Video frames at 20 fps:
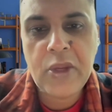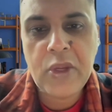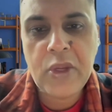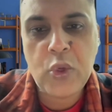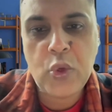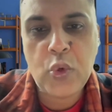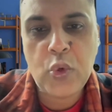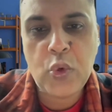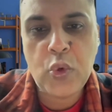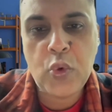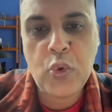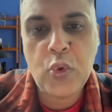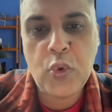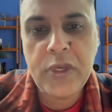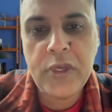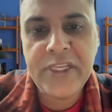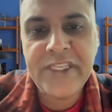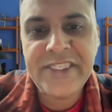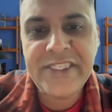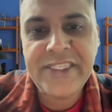to
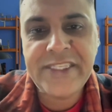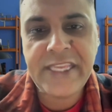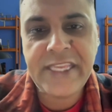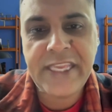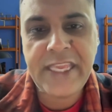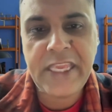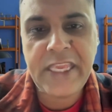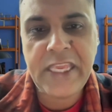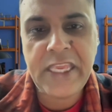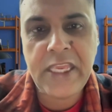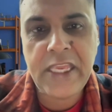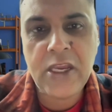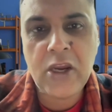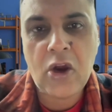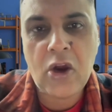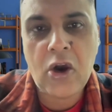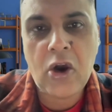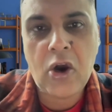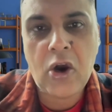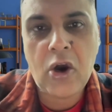see
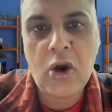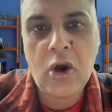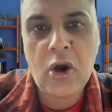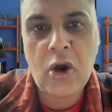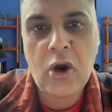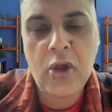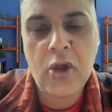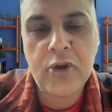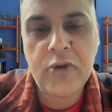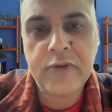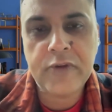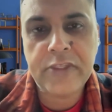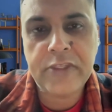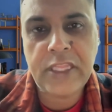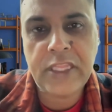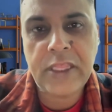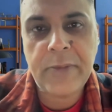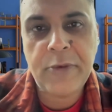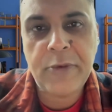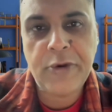or to see
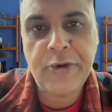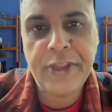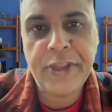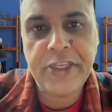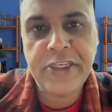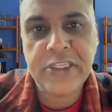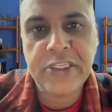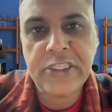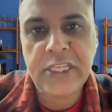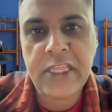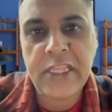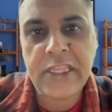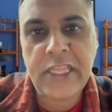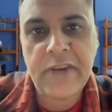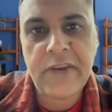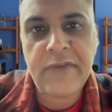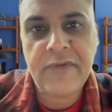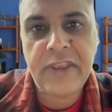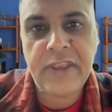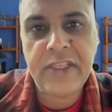the mutations, and
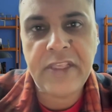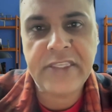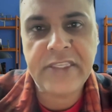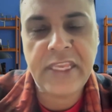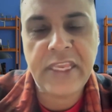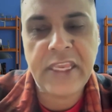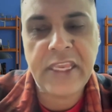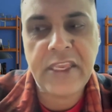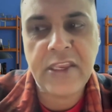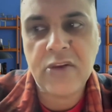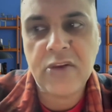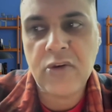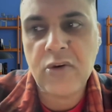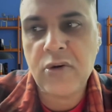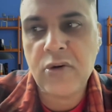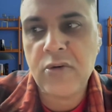then we say,